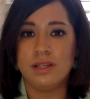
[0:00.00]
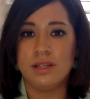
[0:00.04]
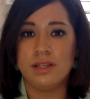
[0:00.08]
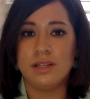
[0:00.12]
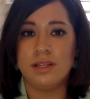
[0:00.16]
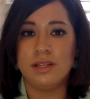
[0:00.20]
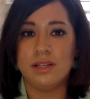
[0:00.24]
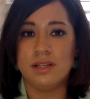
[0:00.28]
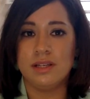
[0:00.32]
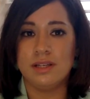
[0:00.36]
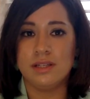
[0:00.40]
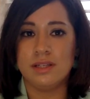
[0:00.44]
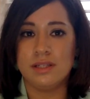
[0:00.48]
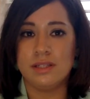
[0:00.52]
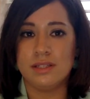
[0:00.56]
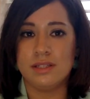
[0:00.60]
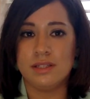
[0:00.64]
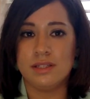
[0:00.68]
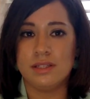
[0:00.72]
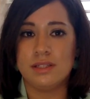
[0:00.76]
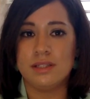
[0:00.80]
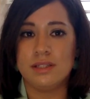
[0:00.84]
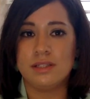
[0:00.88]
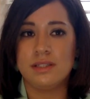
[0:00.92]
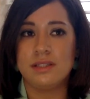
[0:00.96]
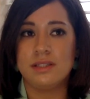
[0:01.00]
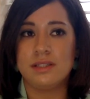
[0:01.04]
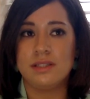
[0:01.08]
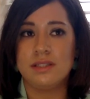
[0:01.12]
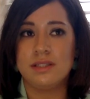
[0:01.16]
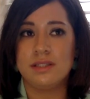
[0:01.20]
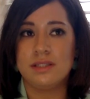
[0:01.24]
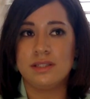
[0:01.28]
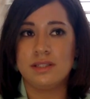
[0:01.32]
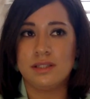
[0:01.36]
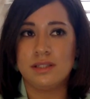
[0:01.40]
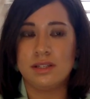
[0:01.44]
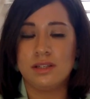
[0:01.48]
is
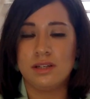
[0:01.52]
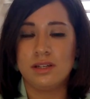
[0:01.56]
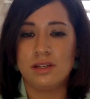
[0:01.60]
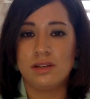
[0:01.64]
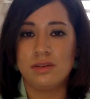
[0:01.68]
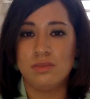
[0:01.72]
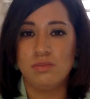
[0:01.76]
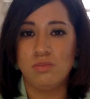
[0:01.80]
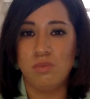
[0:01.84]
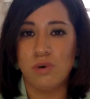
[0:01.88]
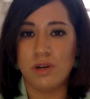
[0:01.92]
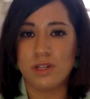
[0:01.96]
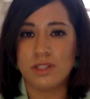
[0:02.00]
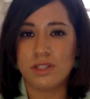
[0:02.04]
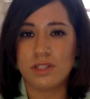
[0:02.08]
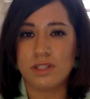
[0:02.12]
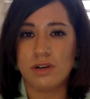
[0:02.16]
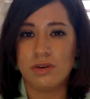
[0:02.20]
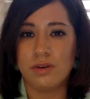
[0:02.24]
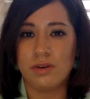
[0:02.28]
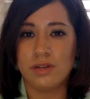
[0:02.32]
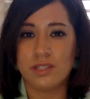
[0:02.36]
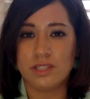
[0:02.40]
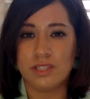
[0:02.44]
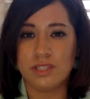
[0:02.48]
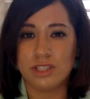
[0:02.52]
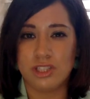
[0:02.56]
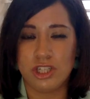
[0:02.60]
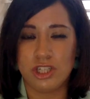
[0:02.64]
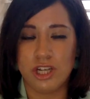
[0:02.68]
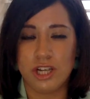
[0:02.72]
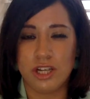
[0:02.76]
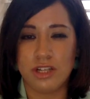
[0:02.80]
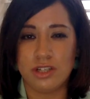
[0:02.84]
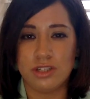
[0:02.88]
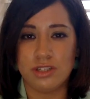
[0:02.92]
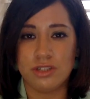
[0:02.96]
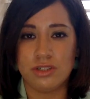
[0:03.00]
what's going to
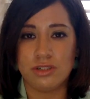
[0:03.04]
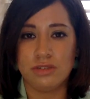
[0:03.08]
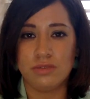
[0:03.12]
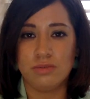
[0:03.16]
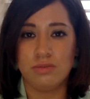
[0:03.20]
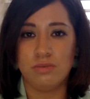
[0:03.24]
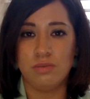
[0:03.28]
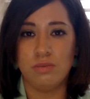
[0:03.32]
change you.